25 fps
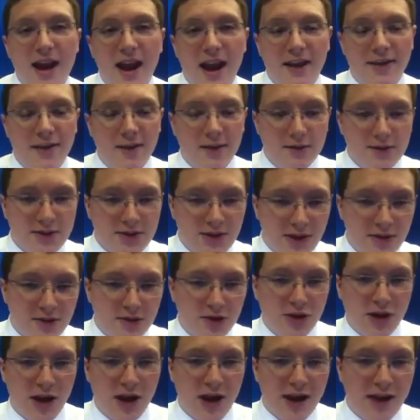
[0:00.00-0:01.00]
And those
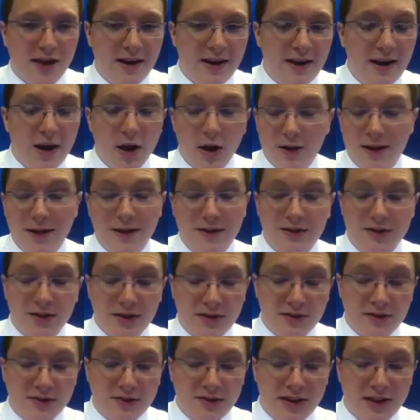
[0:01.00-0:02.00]
sunshine, or the
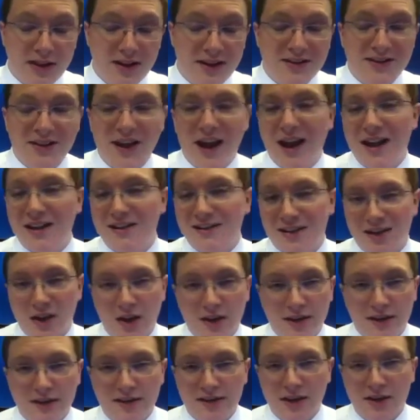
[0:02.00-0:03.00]
sunny skies and
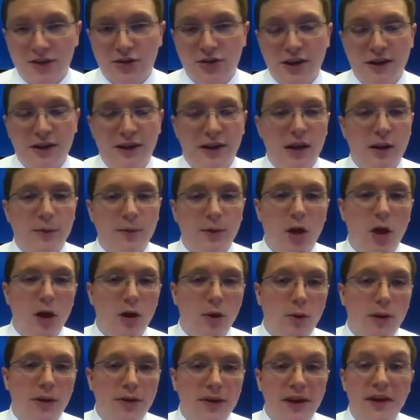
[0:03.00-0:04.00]
all the sunshine that come
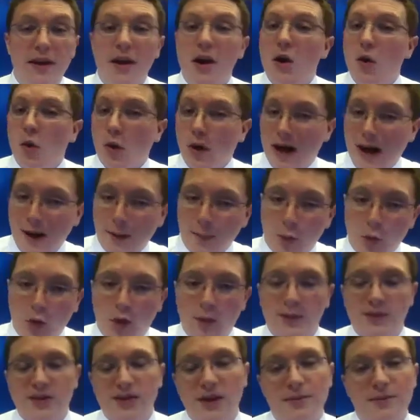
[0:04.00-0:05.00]
along with it will help
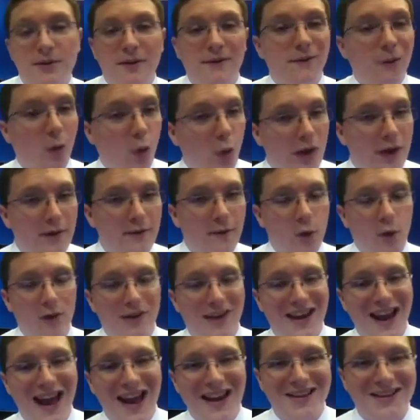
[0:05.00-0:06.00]
warm us up to 44
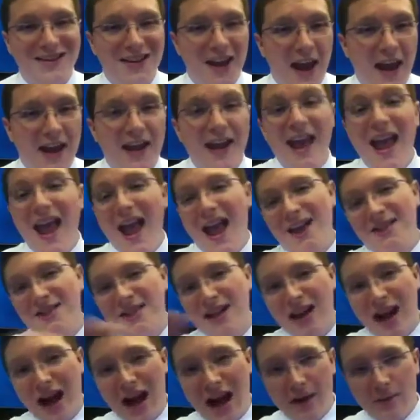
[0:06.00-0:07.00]
the next day as
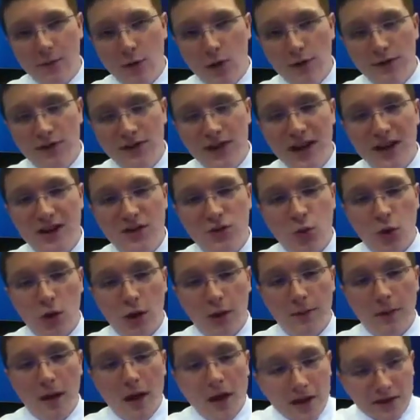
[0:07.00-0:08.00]
that high moves
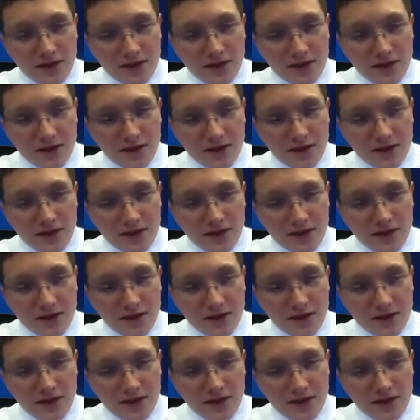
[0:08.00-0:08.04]
eastward.